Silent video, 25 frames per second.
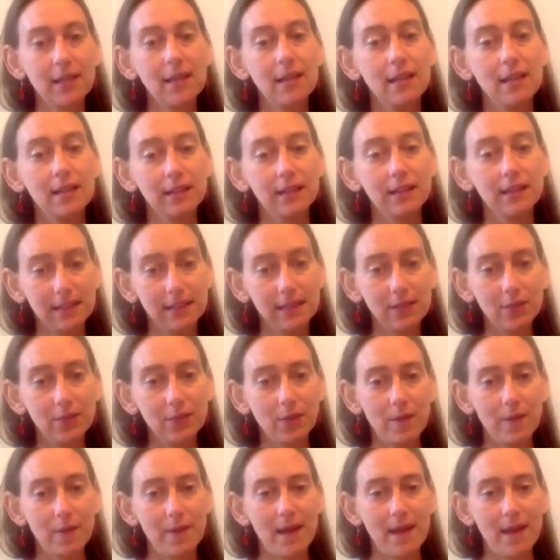to listen to
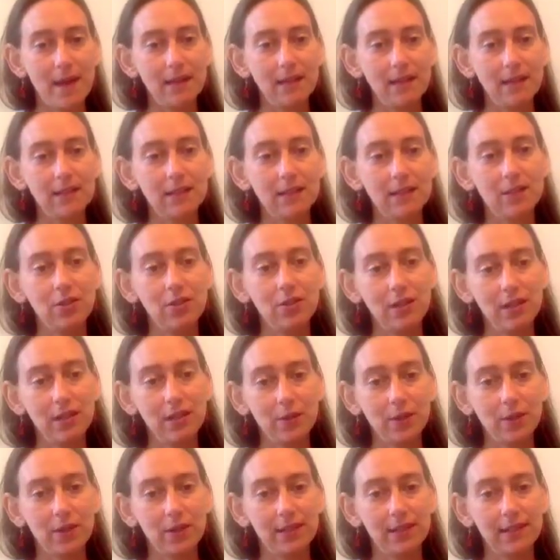our bodies, to tune
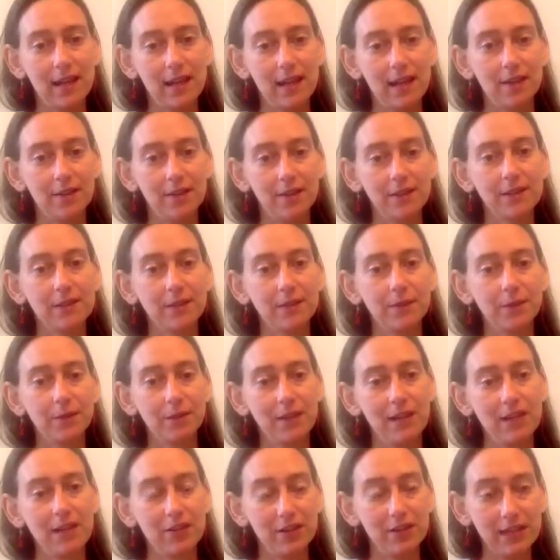into ourselves for
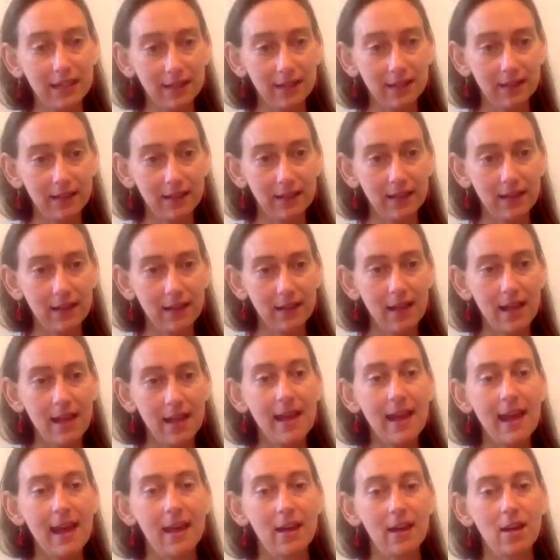greater healing,
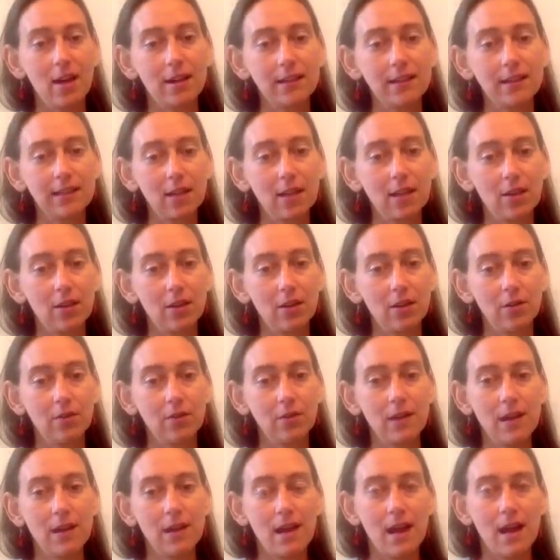and also
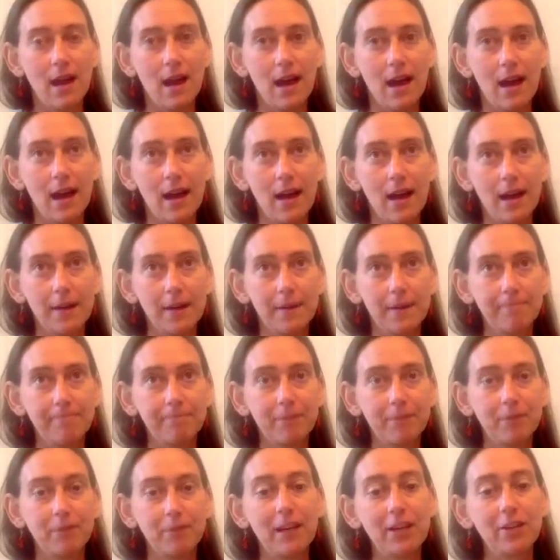
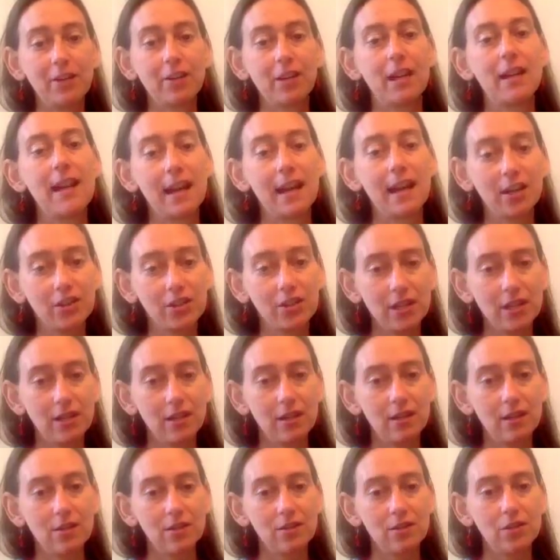greater
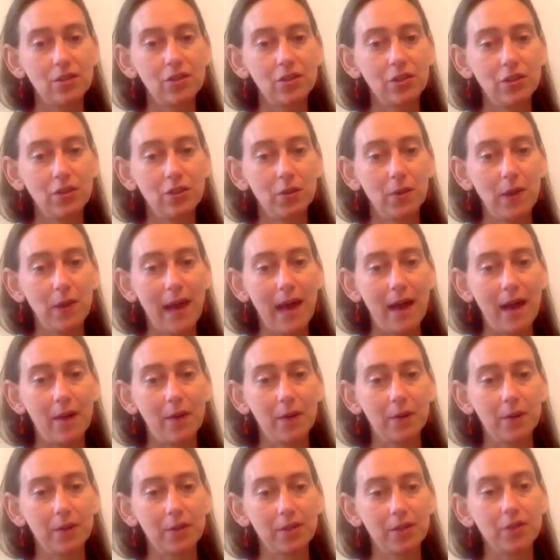connection to
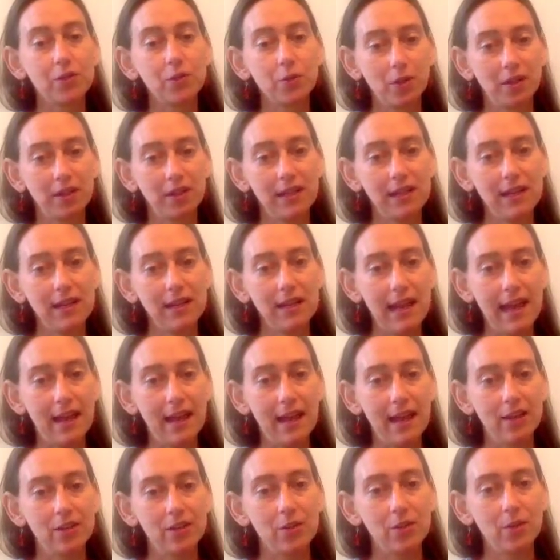our story
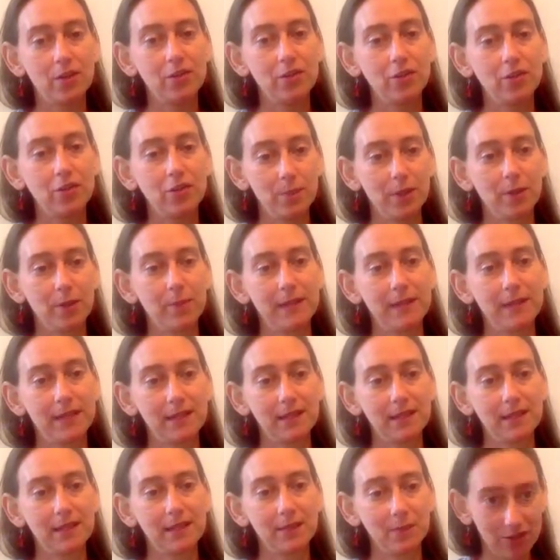and to our true
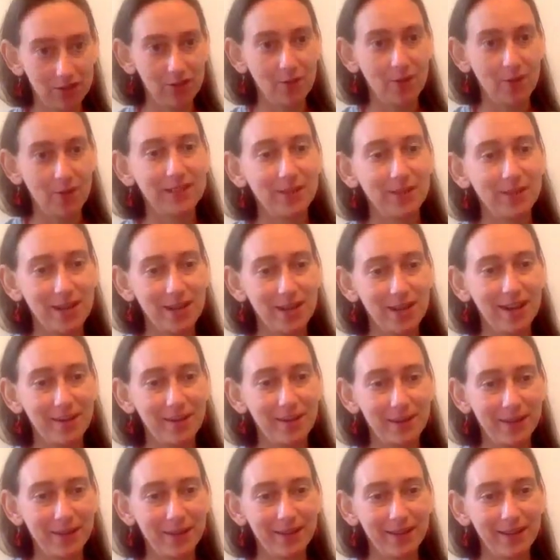purpose, which you also talk
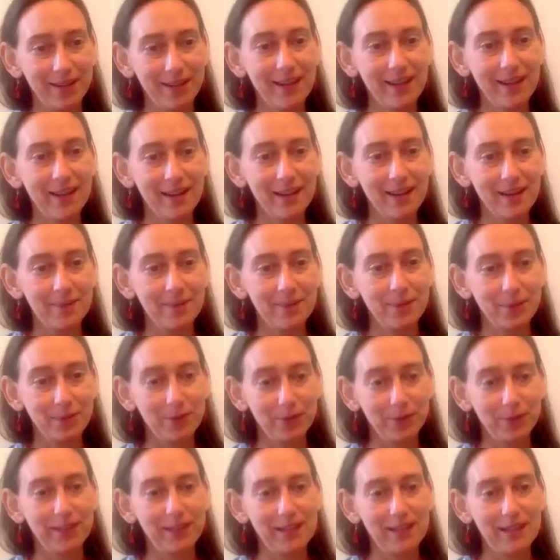about
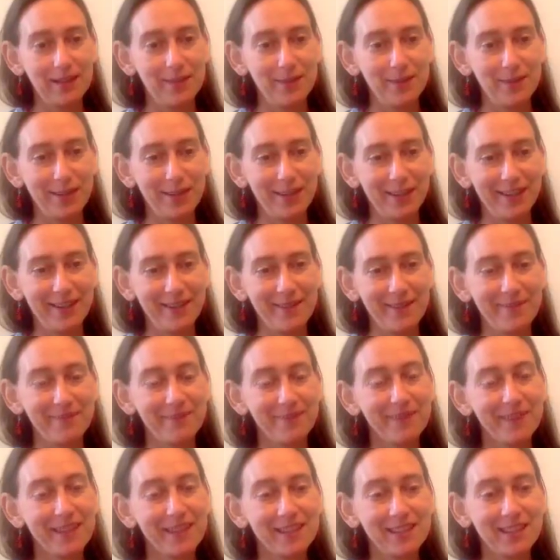beautifully in the book.
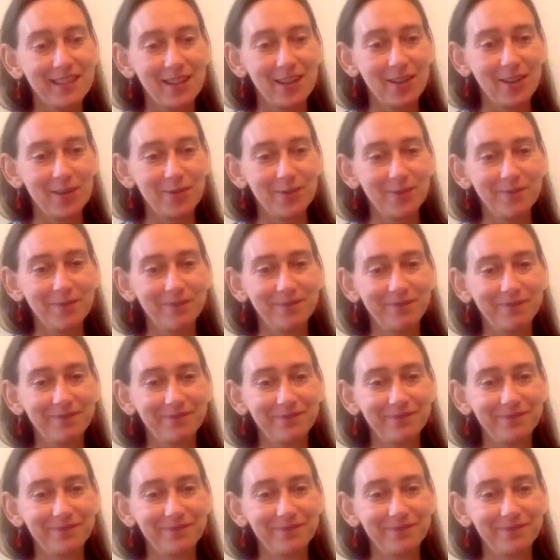So